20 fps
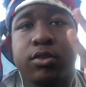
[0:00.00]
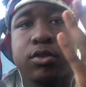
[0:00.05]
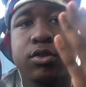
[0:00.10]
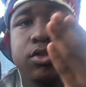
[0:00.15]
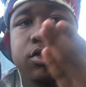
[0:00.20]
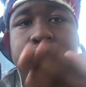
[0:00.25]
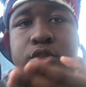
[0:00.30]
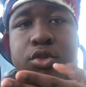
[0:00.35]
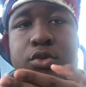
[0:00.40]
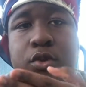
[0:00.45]

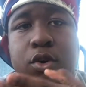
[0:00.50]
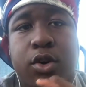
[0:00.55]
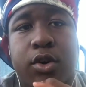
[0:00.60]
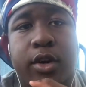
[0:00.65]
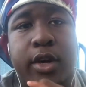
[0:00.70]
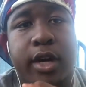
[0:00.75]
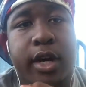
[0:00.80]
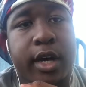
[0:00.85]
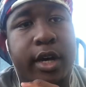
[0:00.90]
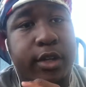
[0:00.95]
you're
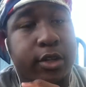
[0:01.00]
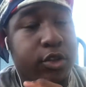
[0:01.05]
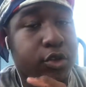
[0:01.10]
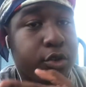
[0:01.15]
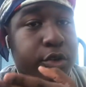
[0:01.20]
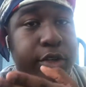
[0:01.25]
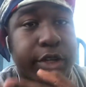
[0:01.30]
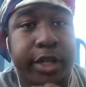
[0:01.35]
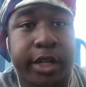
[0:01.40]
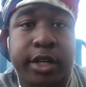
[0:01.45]

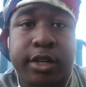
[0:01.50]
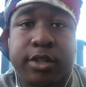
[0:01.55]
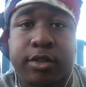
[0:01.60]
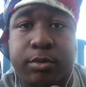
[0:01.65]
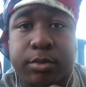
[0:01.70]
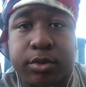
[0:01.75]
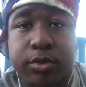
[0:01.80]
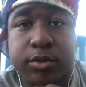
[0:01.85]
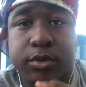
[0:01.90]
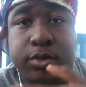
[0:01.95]

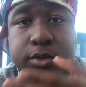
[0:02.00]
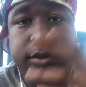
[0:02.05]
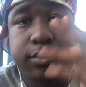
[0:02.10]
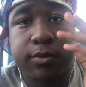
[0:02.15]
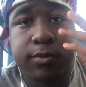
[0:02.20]
non-abusive.